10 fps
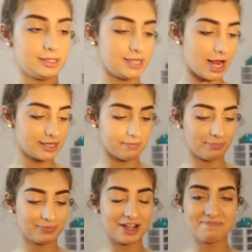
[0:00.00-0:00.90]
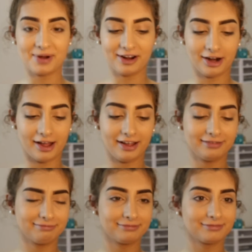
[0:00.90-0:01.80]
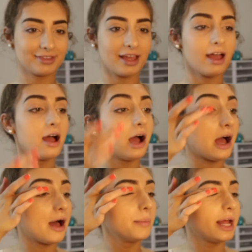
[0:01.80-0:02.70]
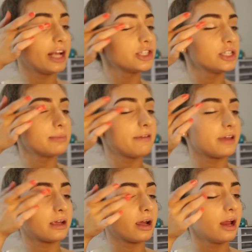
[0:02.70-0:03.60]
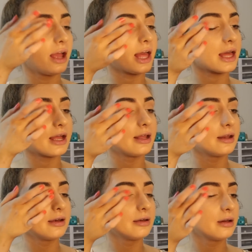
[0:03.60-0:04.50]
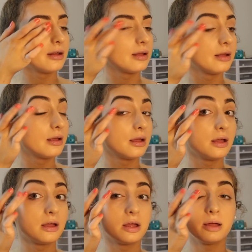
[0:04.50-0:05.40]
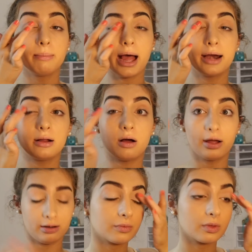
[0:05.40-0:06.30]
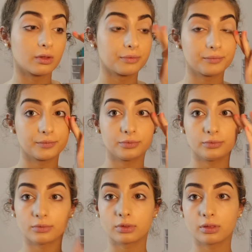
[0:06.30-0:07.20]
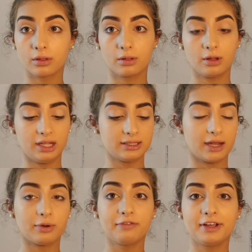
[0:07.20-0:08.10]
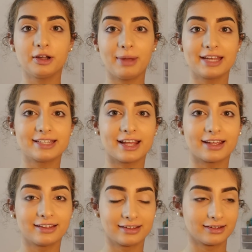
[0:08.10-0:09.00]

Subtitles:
Tempura. And I just use my finger and pat it on. It's like we're finger painting.